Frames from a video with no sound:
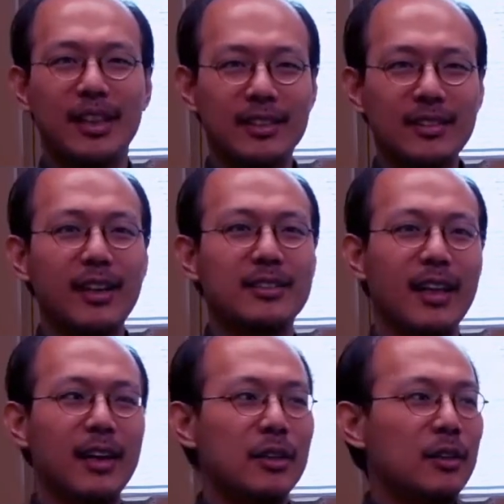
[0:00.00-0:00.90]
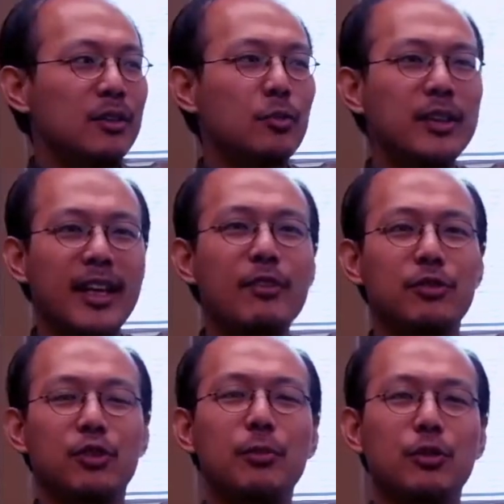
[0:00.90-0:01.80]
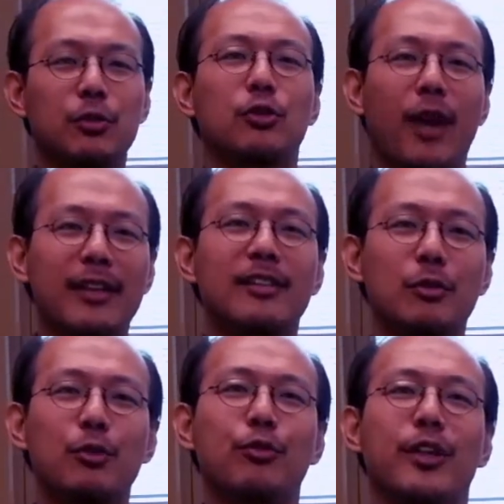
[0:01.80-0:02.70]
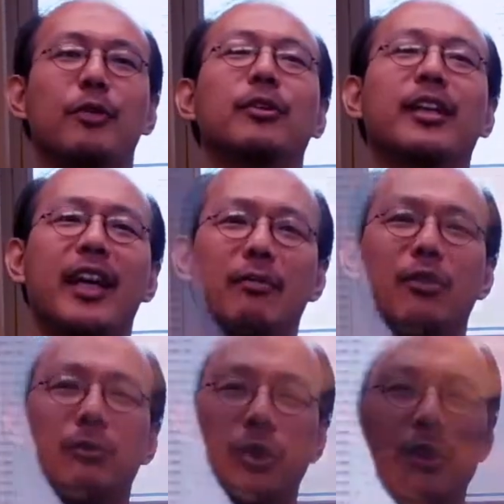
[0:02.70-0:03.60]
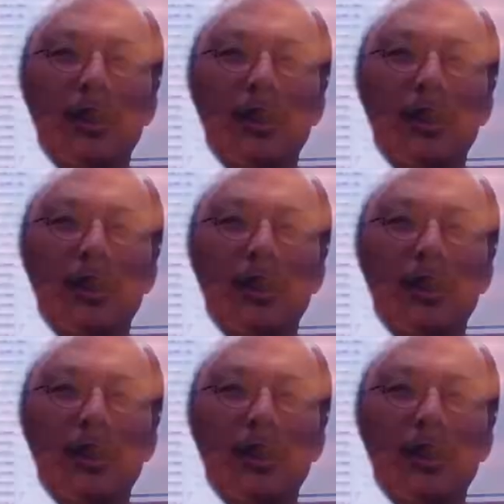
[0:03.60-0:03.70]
insights that, you know, we take so much for granted that we forget where they came from. I